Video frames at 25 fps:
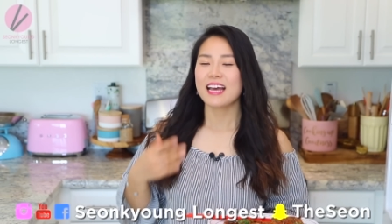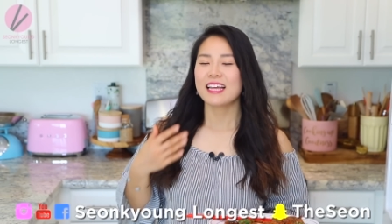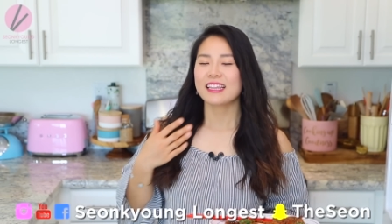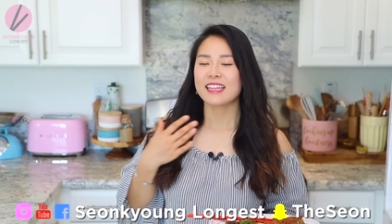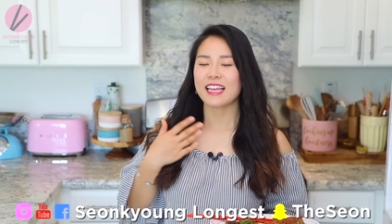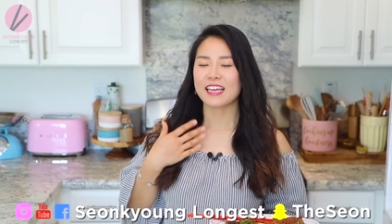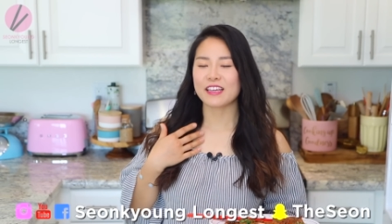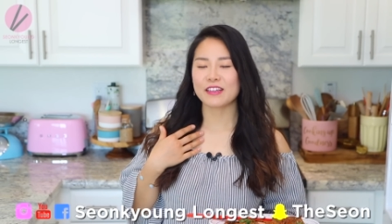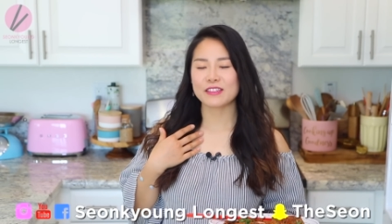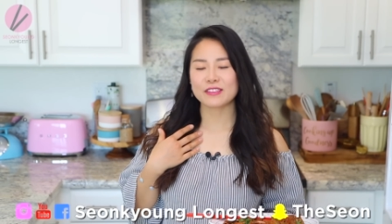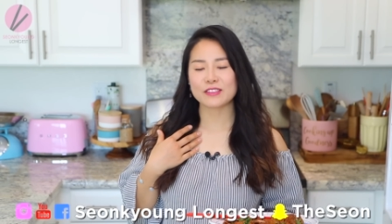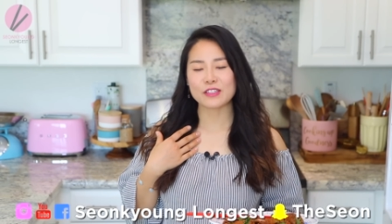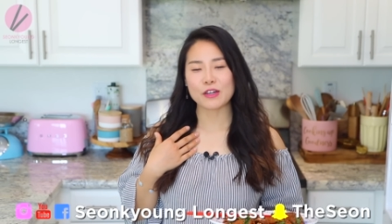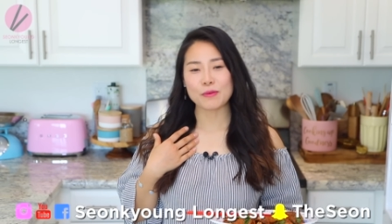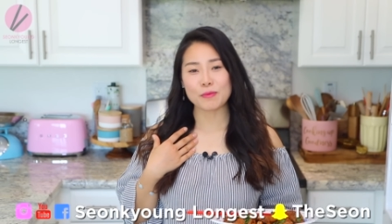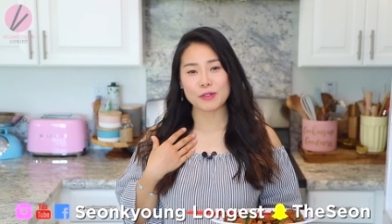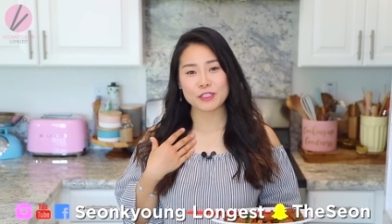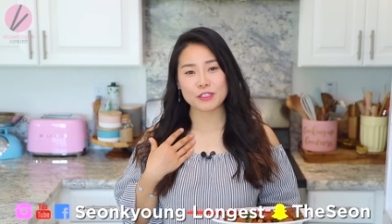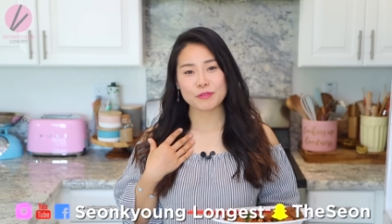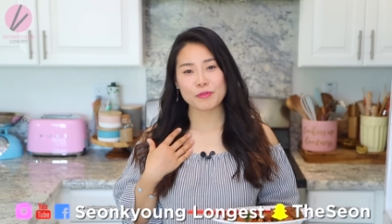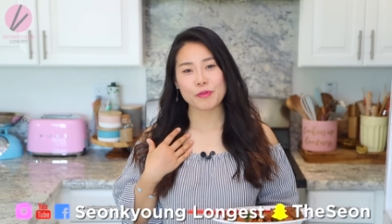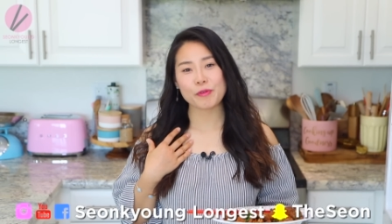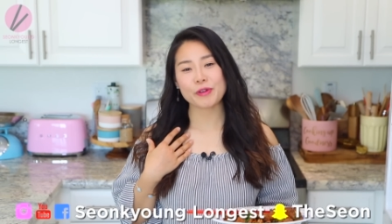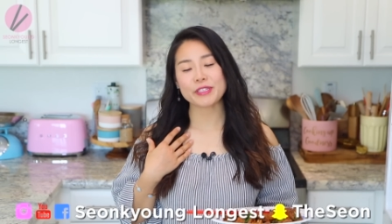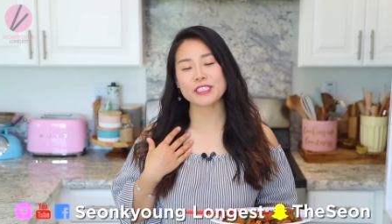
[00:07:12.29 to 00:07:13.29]
Thank you so
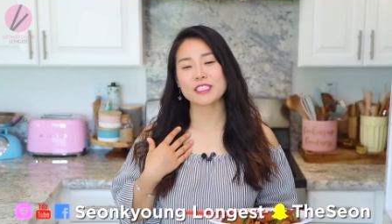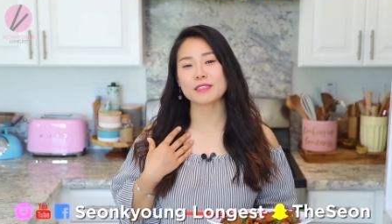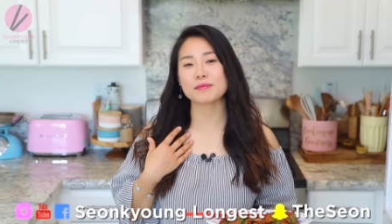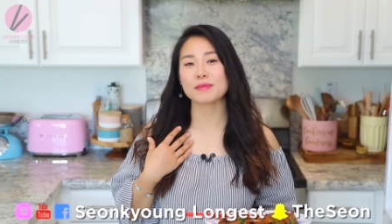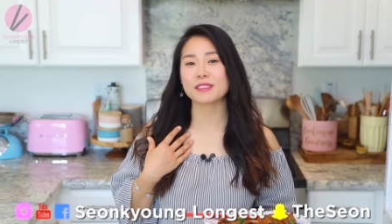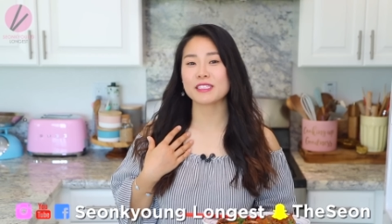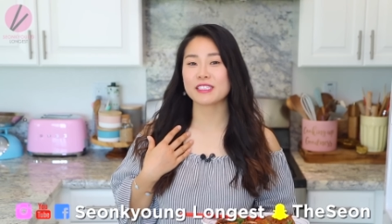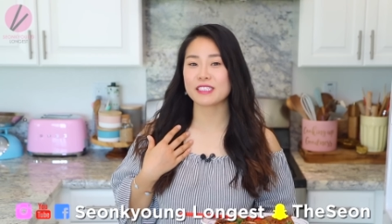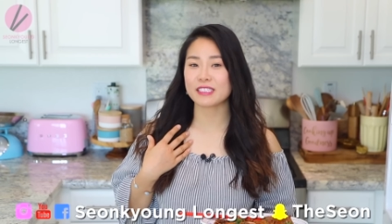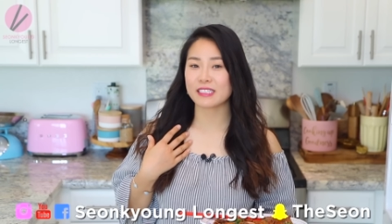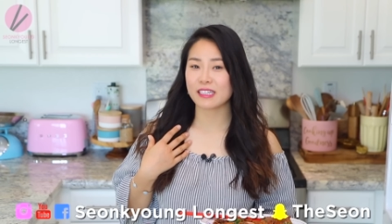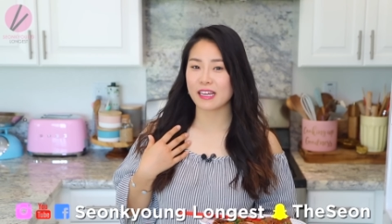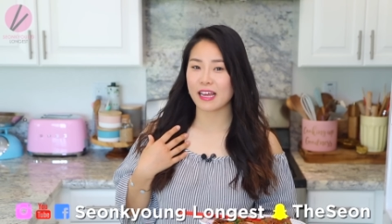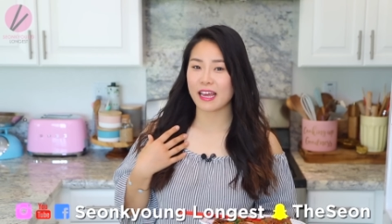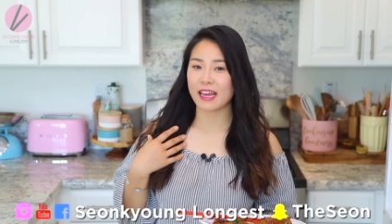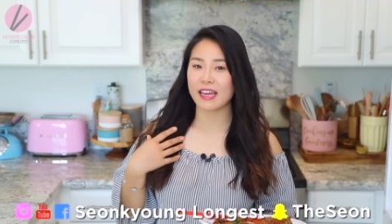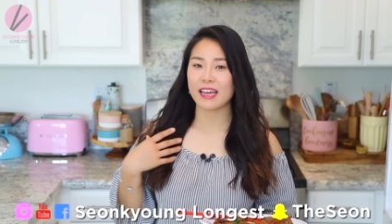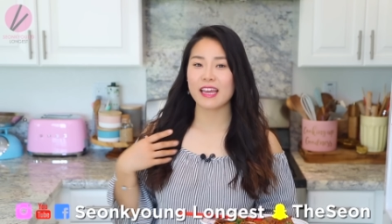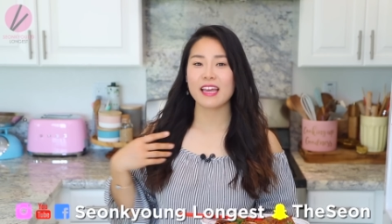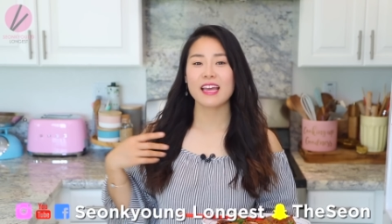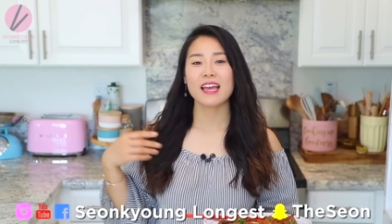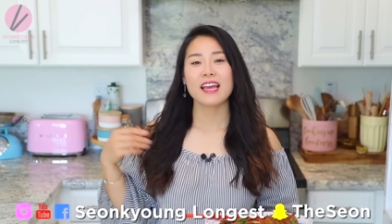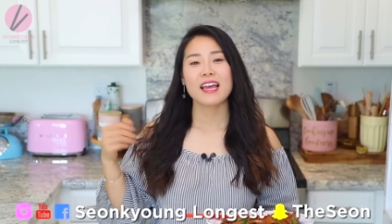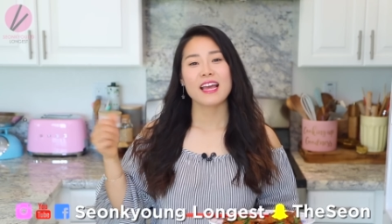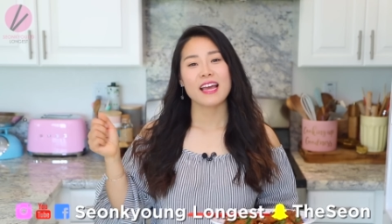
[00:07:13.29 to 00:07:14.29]
much for watching me
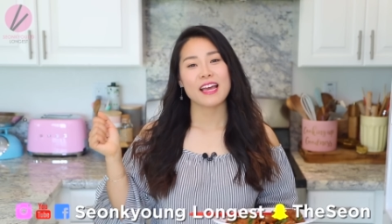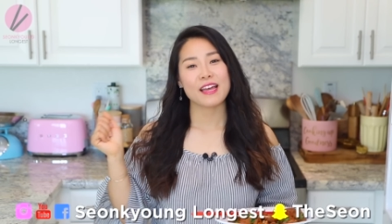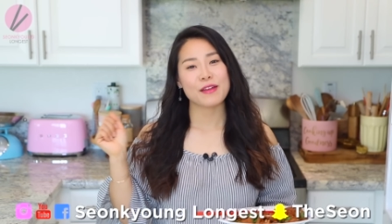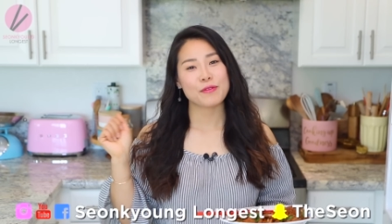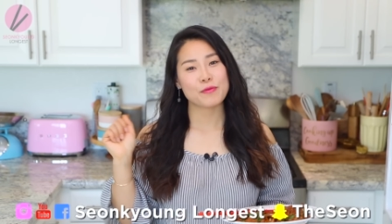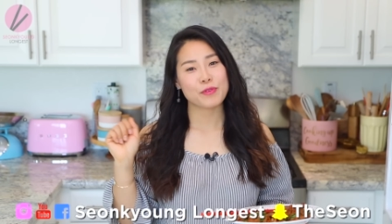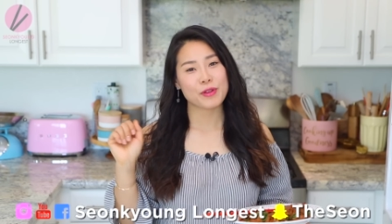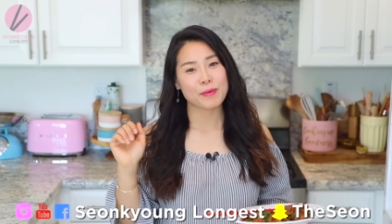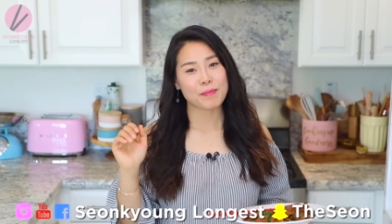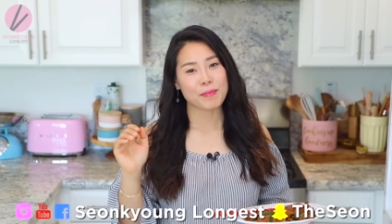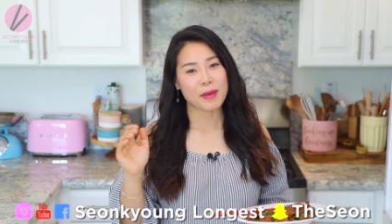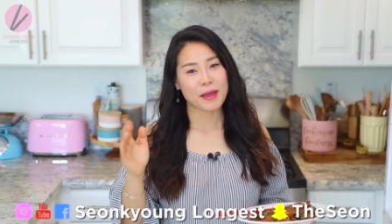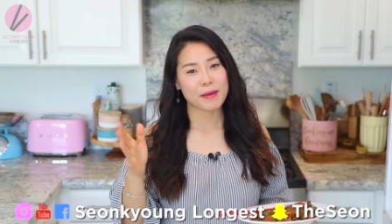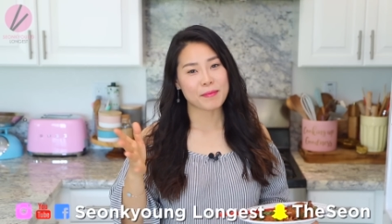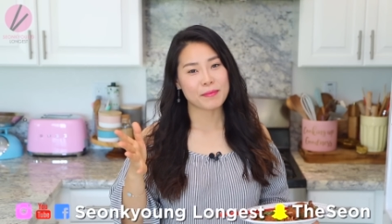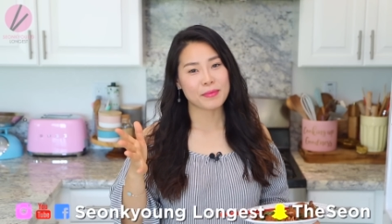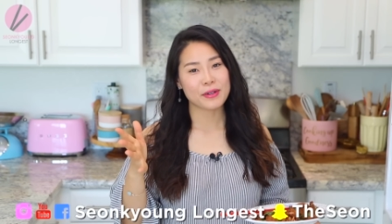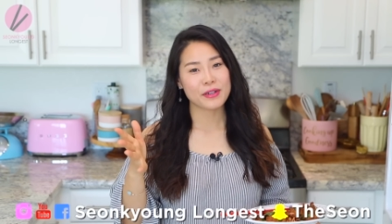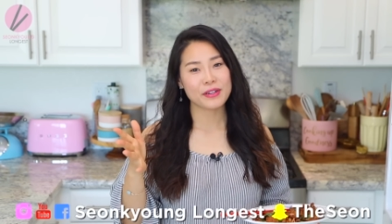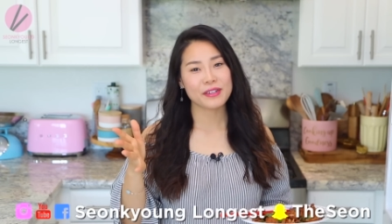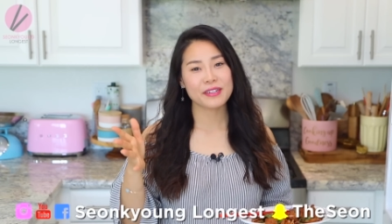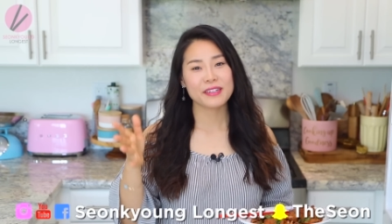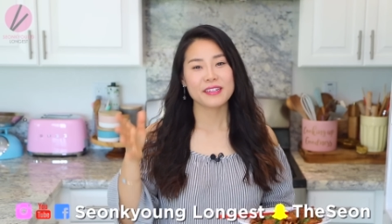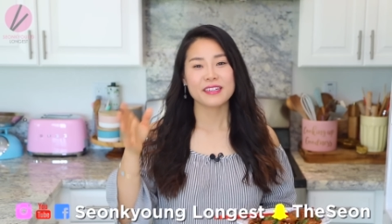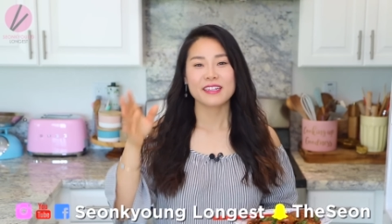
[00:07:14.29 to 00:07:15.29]
today and
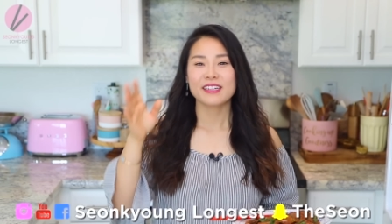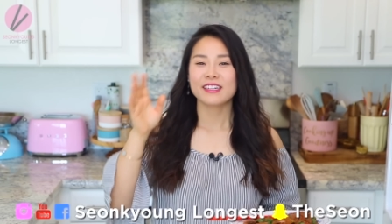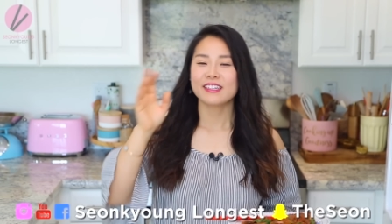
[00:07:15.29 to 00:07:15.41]
remember